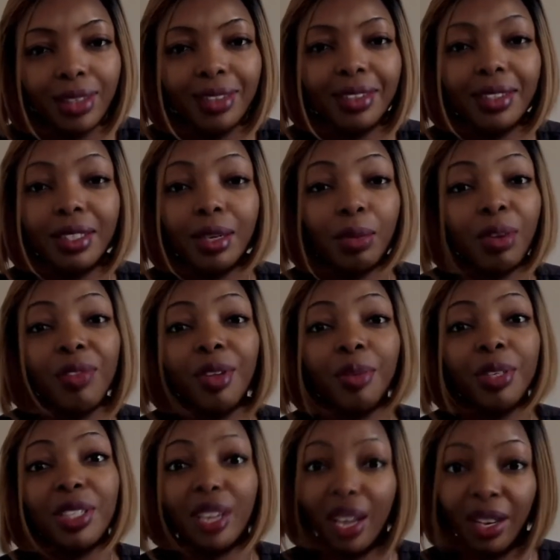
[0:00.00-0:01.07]
Some of them
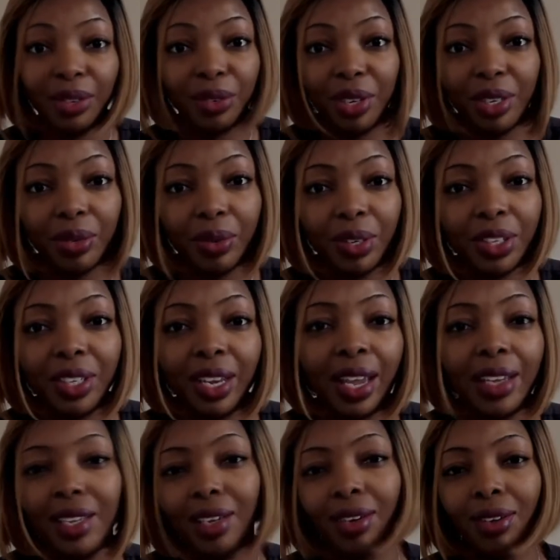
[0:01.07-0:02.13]
is 100, whether you
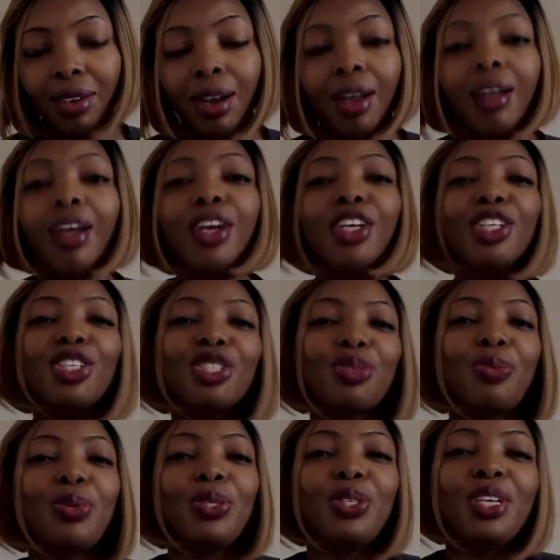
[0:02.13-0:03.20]
like it or not. You're
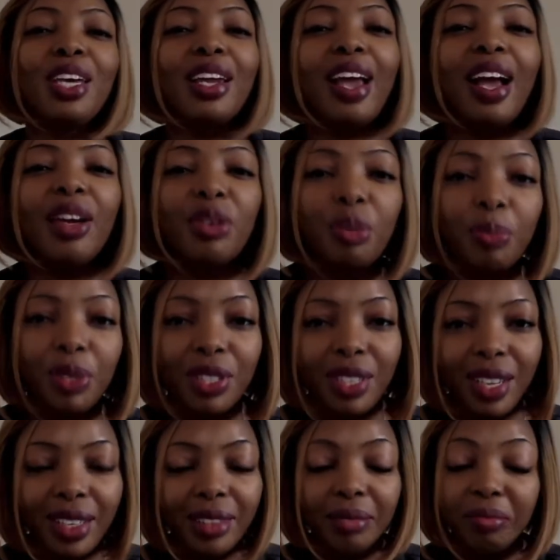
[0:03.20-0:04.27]
supposed to get
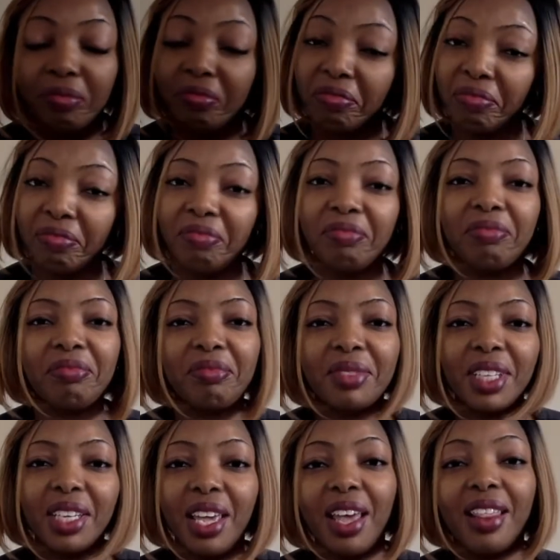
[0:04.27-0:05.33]
100%.
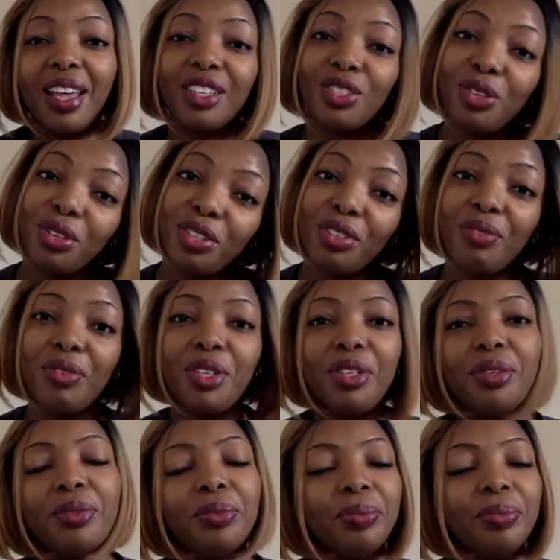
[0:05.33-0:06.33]
Yeah, that's nursing for you.